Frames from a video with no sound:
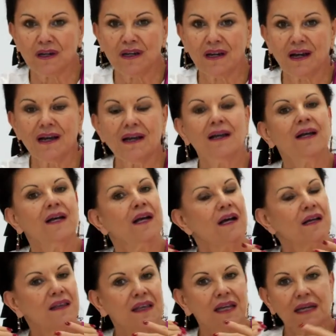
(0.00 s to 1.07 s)
Yeah?
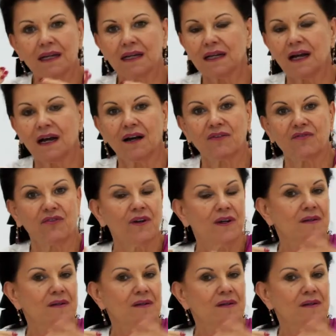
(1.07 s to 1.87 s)
Think of